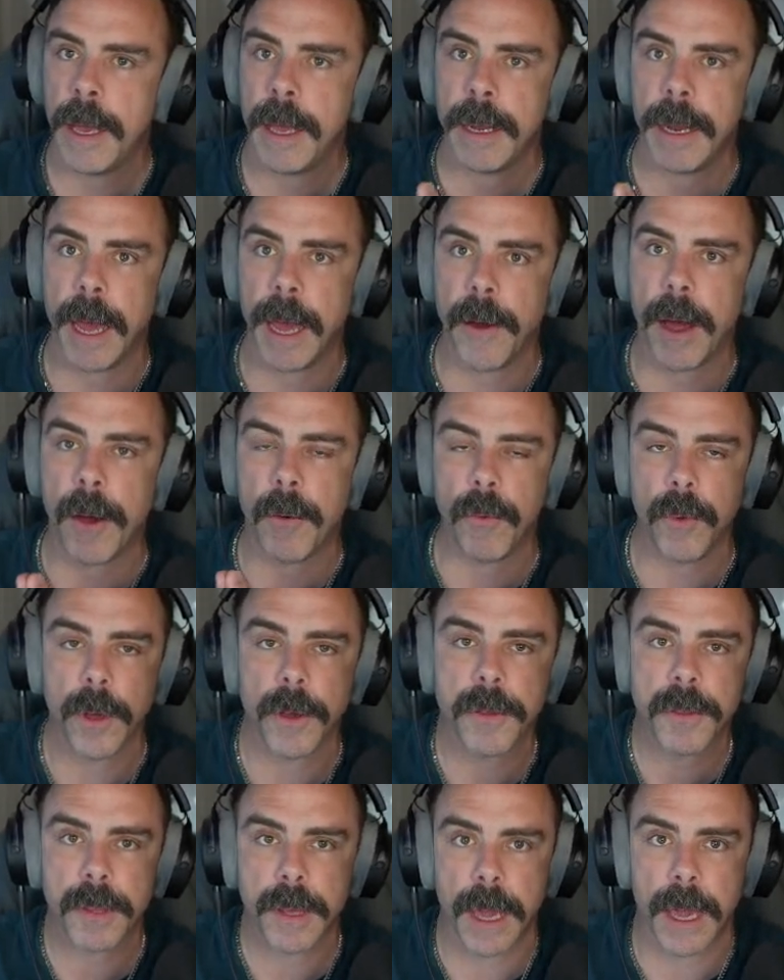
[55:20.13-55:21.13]
Now, I will
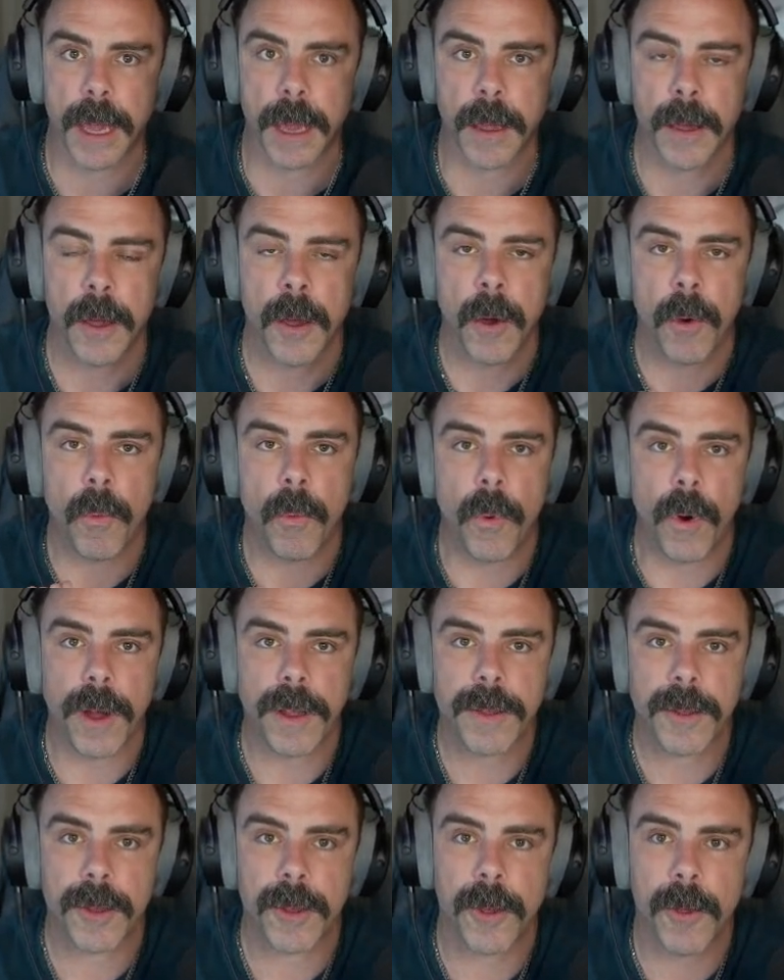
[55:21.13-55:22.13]
say,
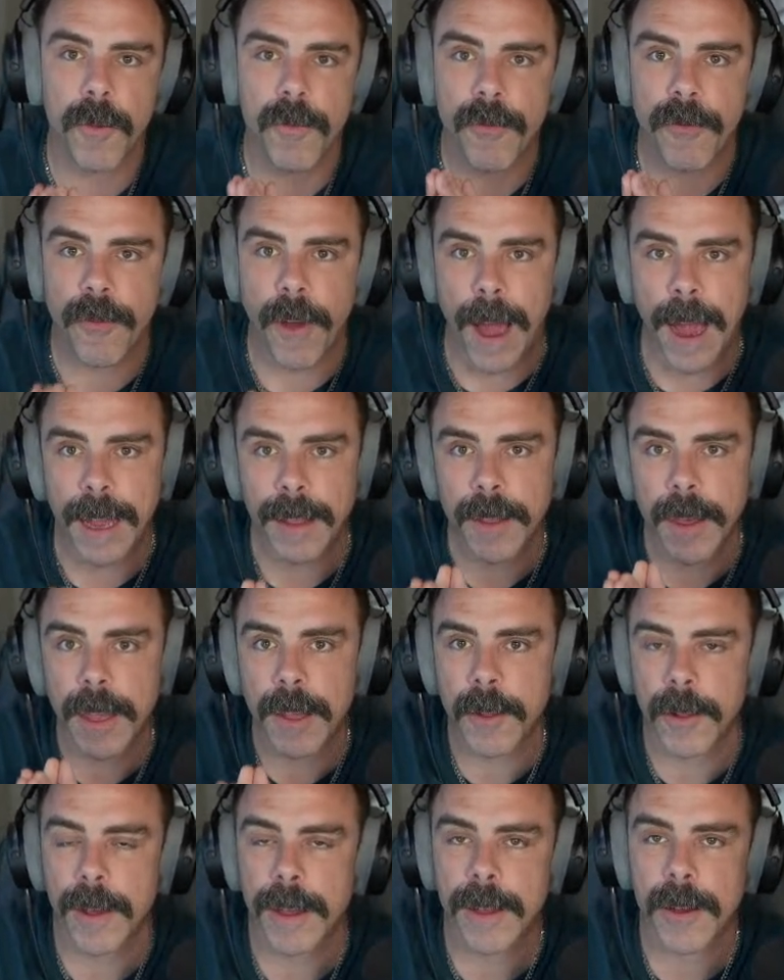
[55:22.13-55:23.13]
once you finally
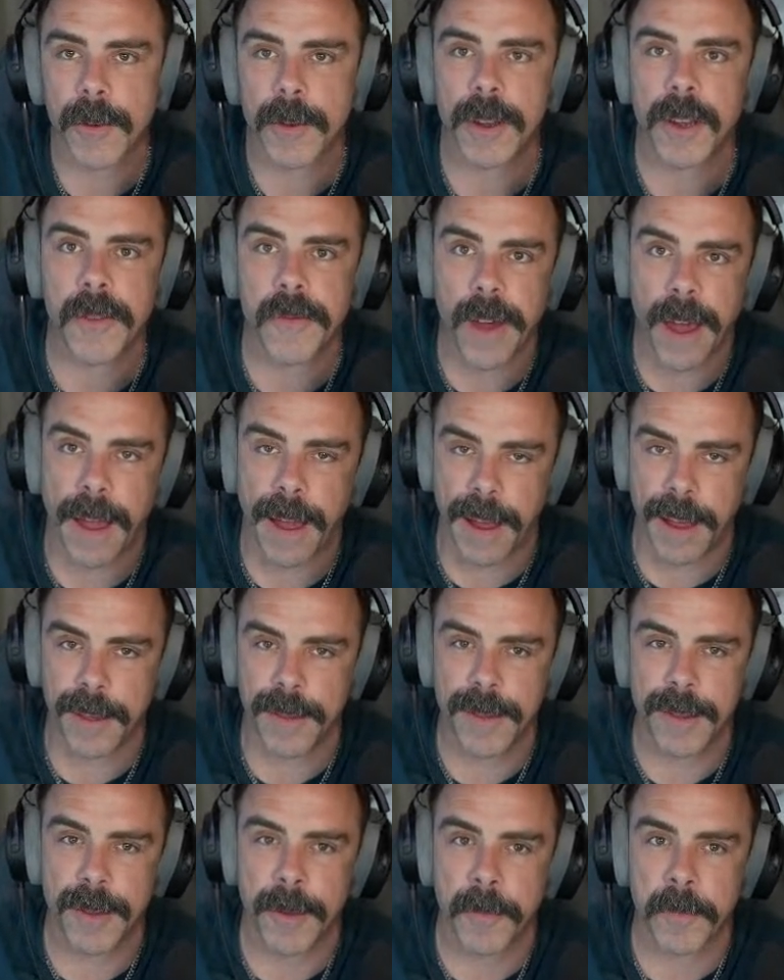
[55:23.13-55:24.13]
click on a
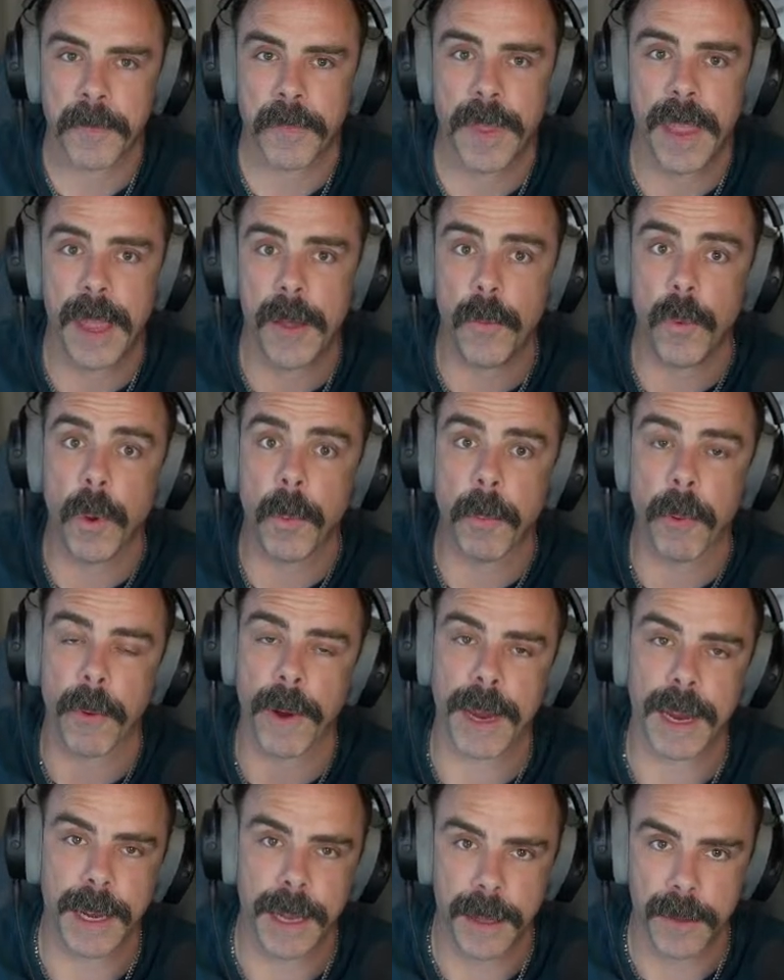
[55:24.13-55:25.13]
device, it will
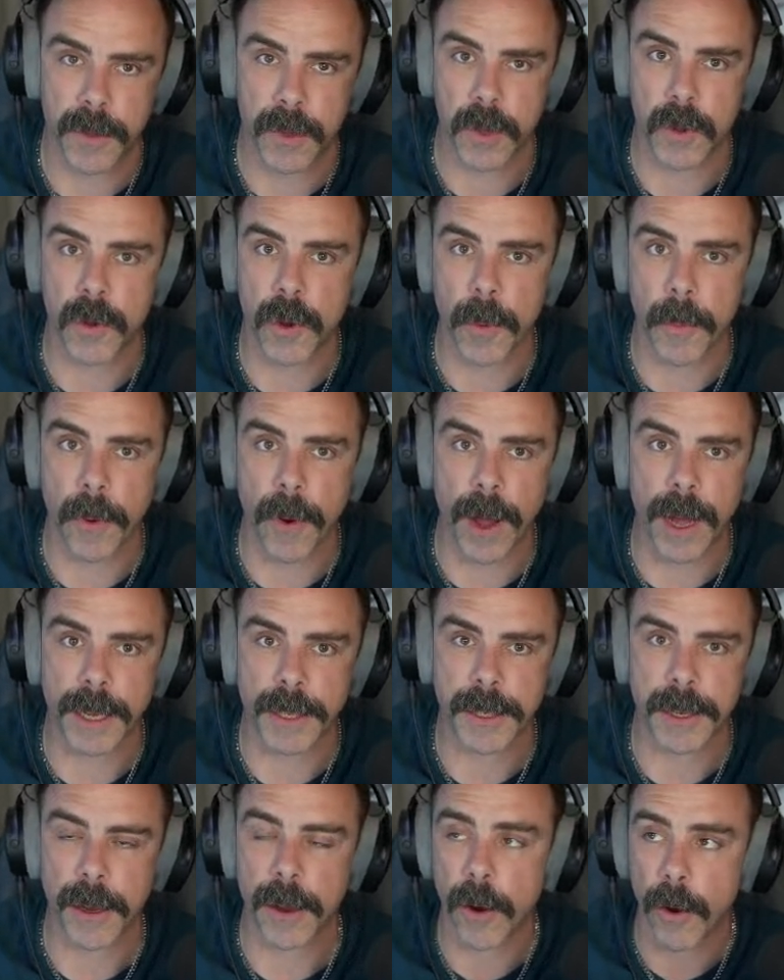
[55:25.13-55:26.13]
bring it into your
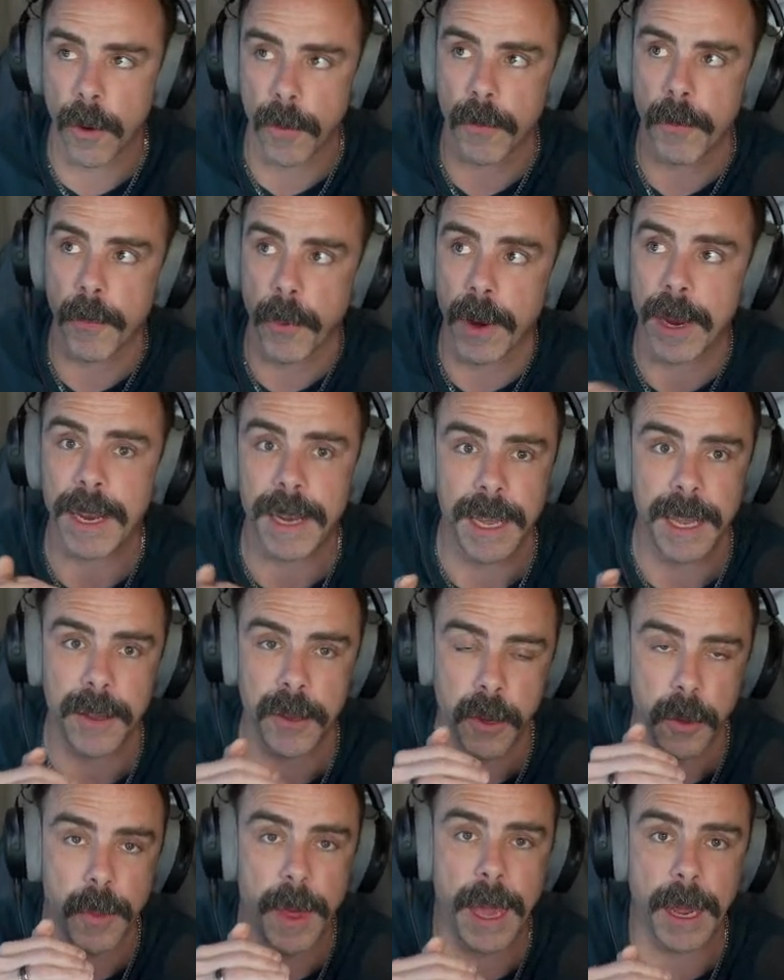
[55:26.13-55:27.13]
project or bring it
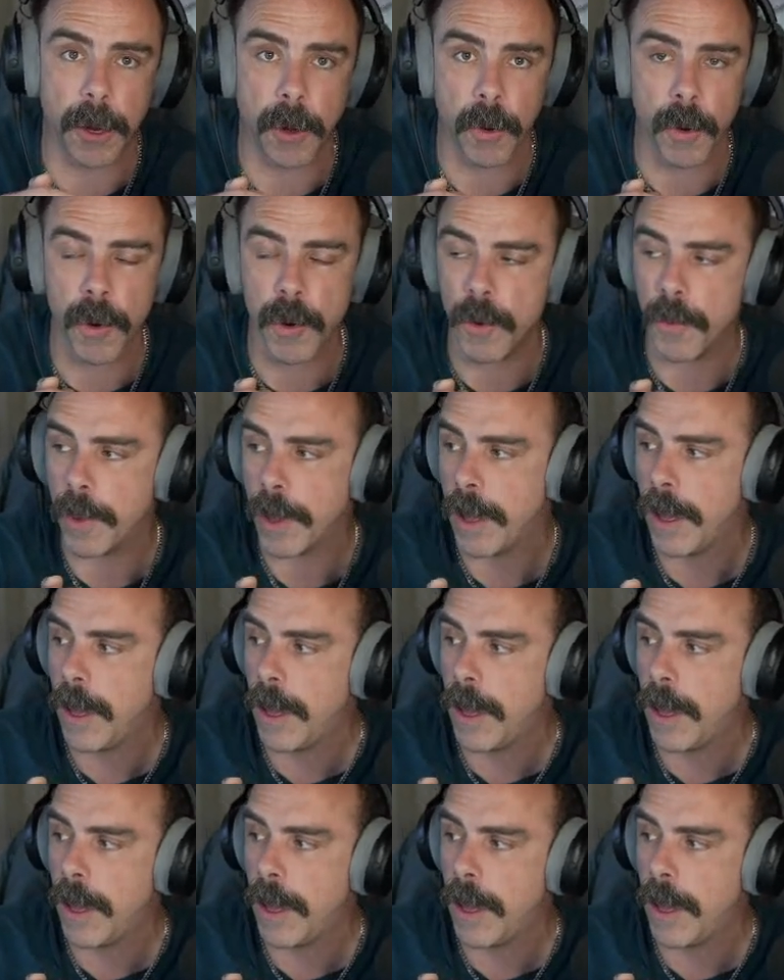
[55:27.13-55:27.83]
into that group.